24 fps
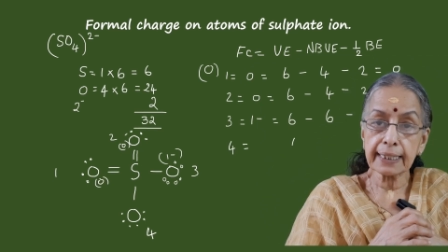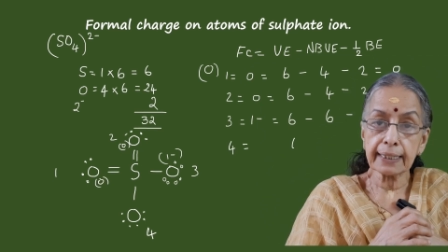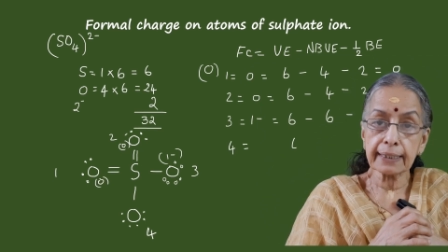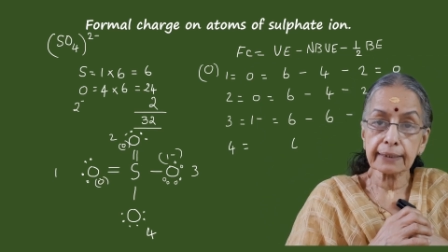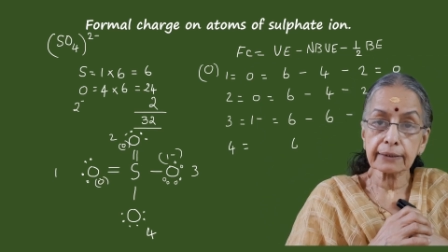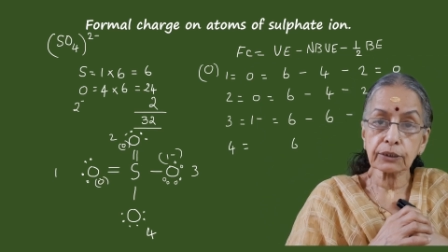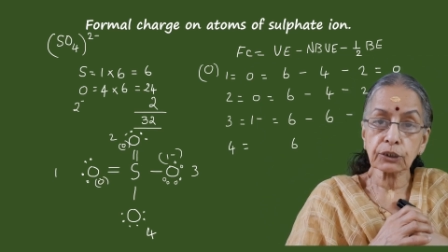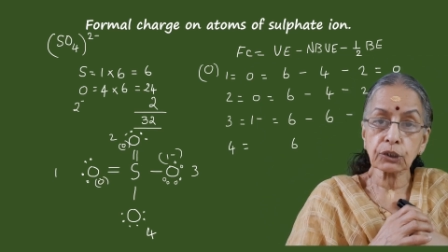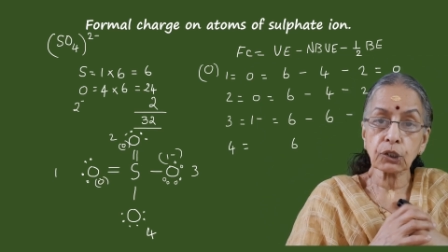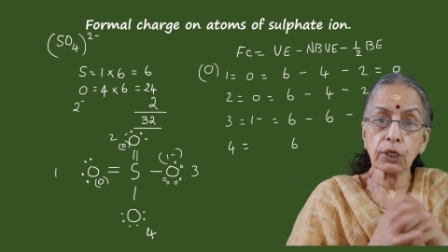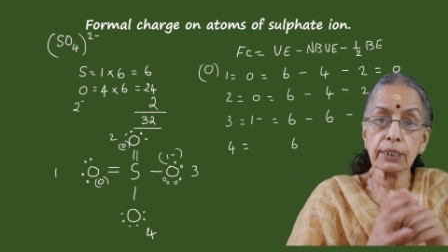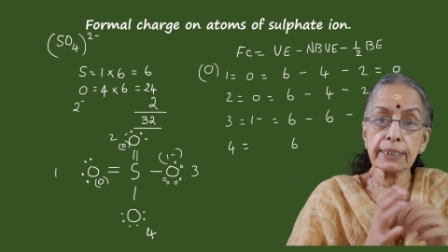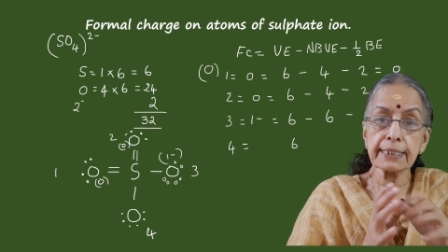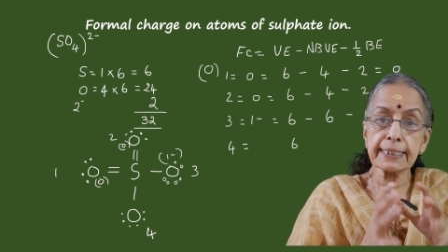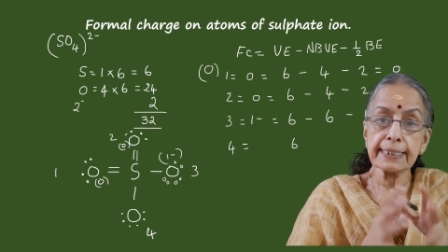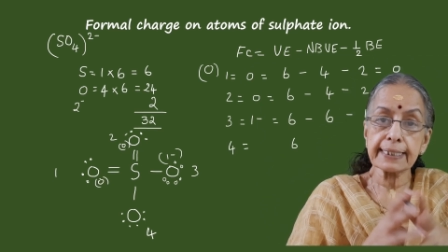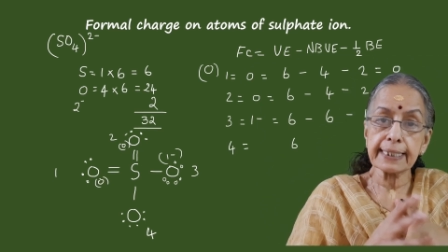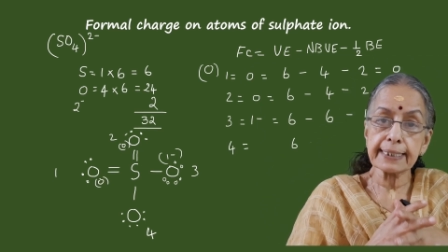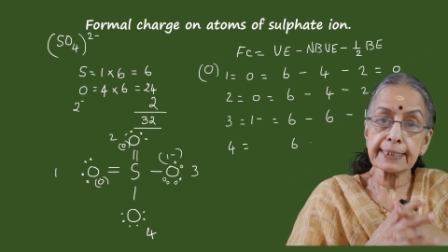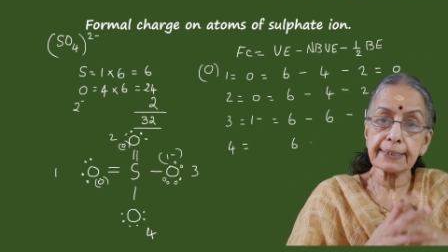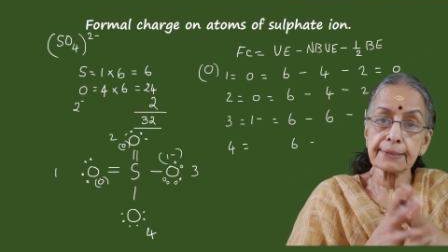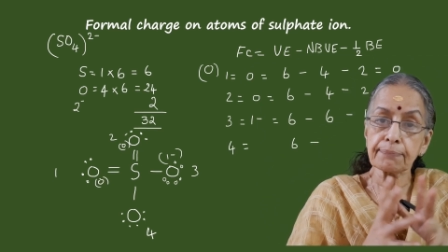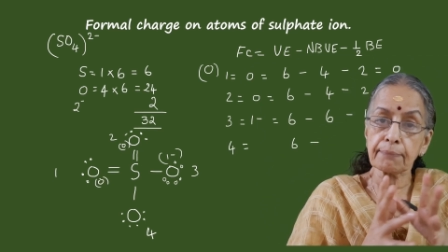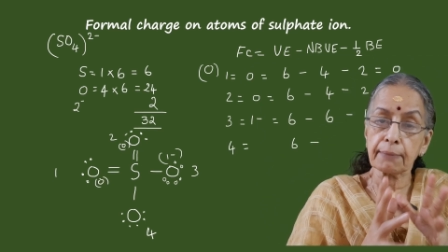electron
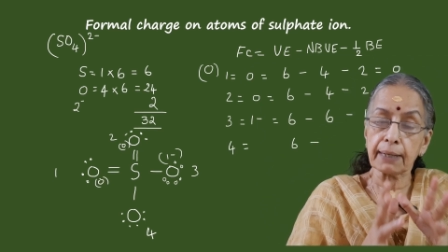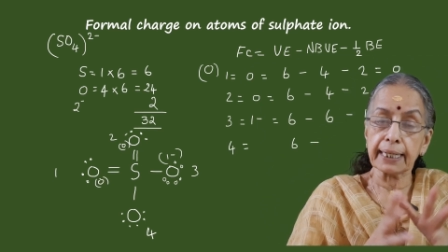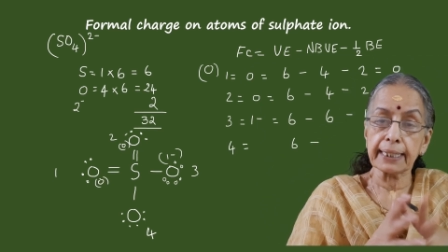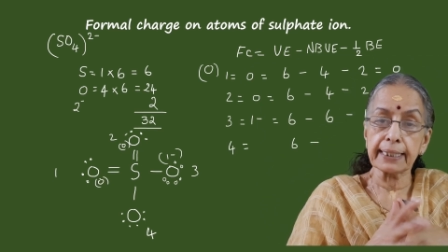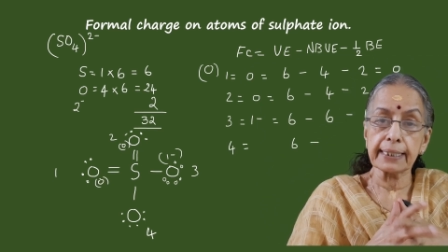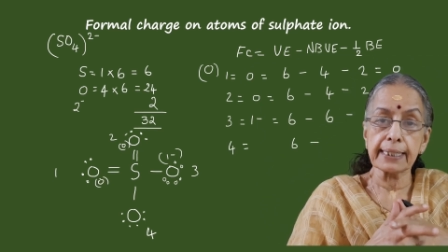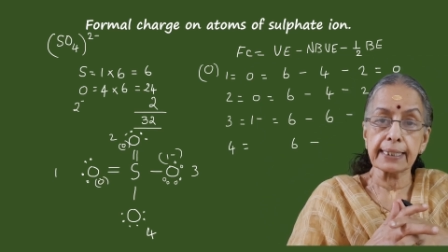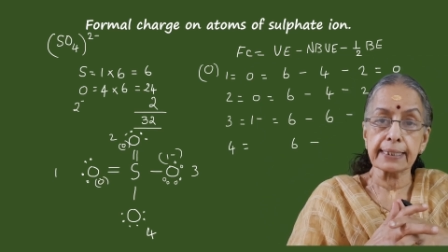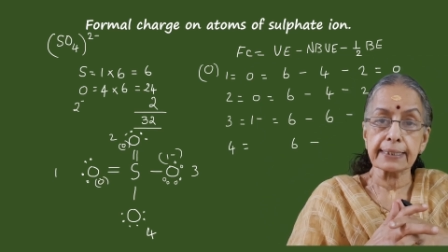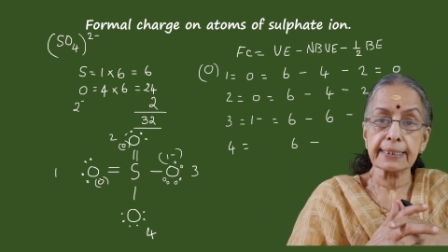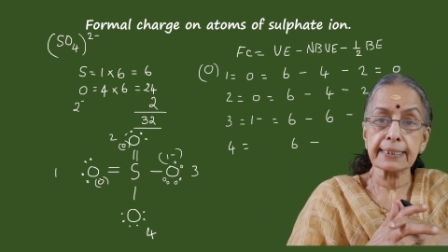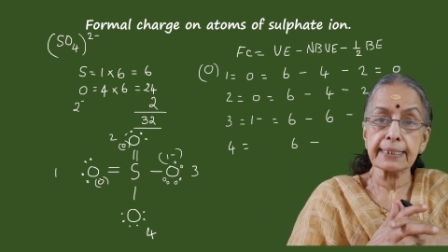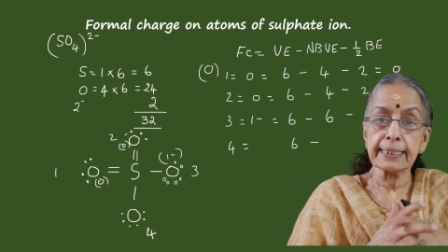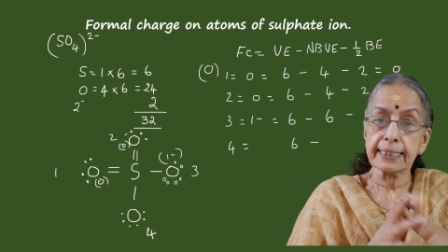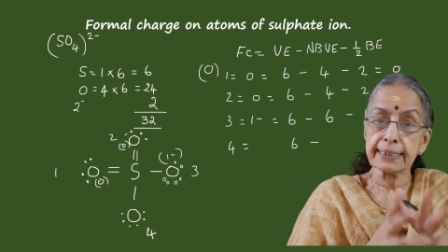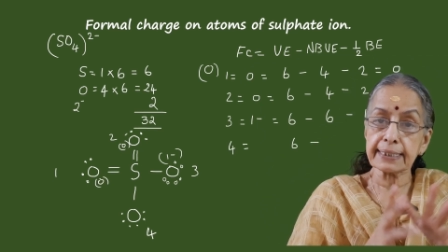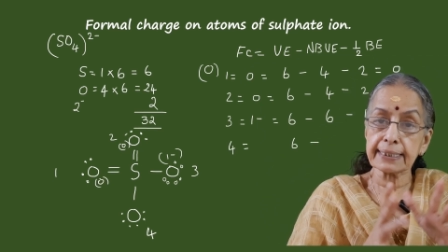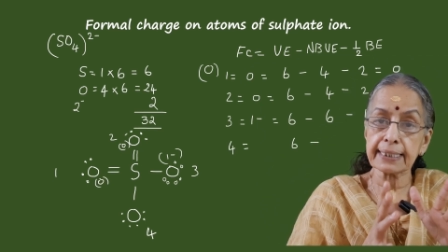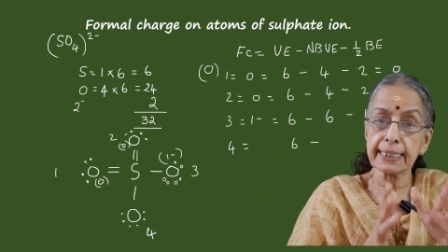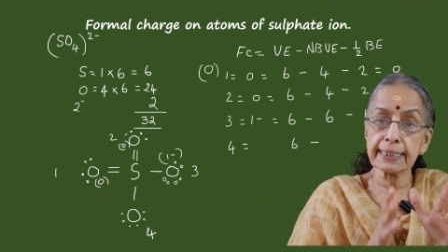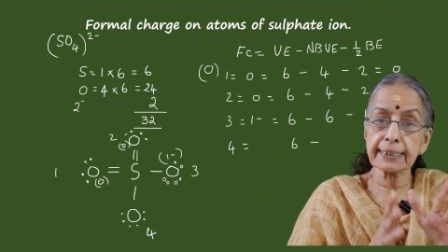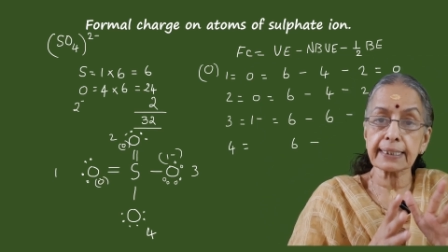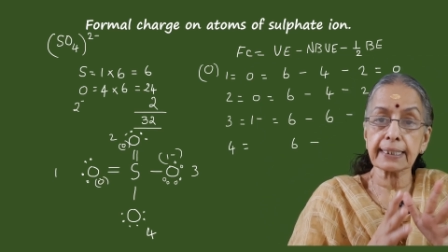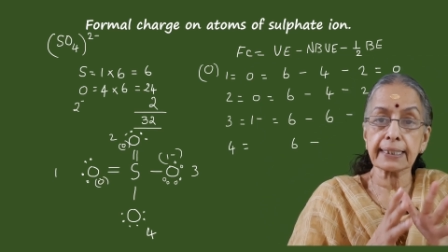6 minus
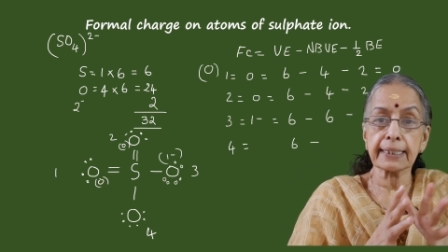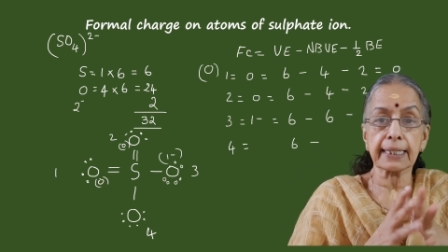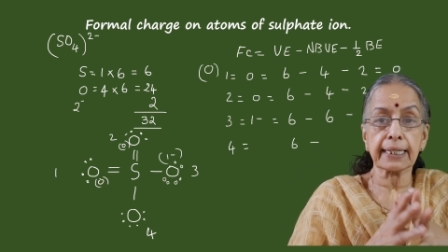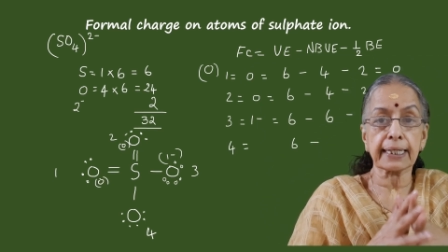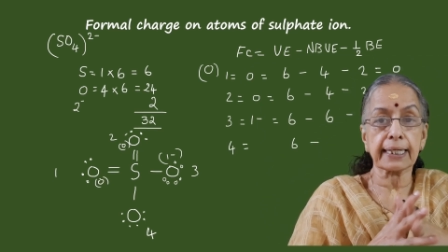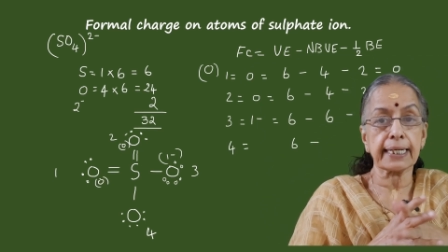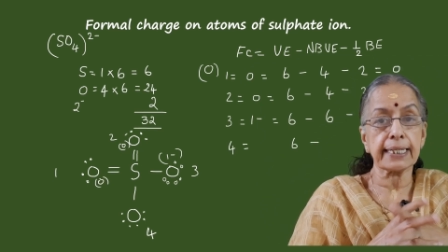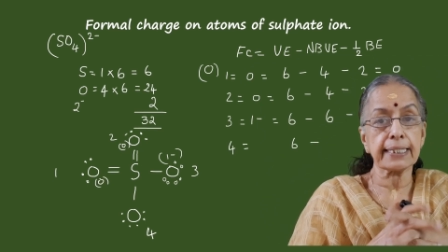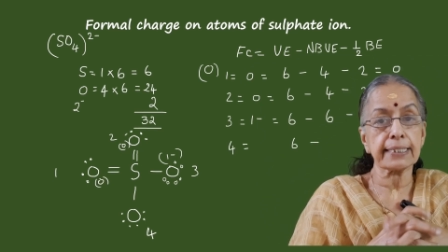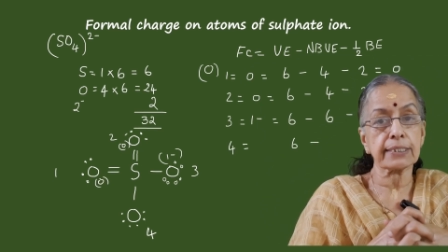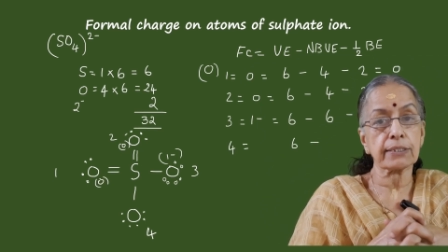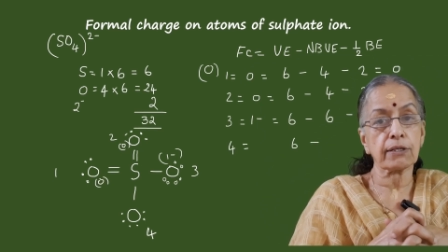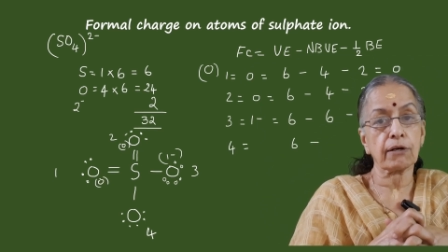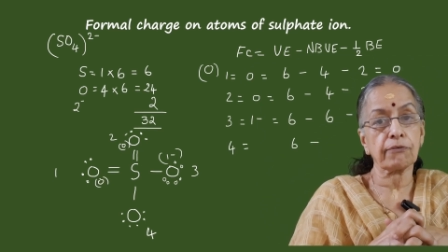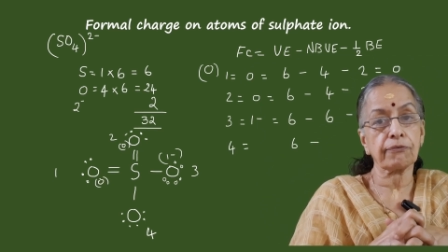just as in the case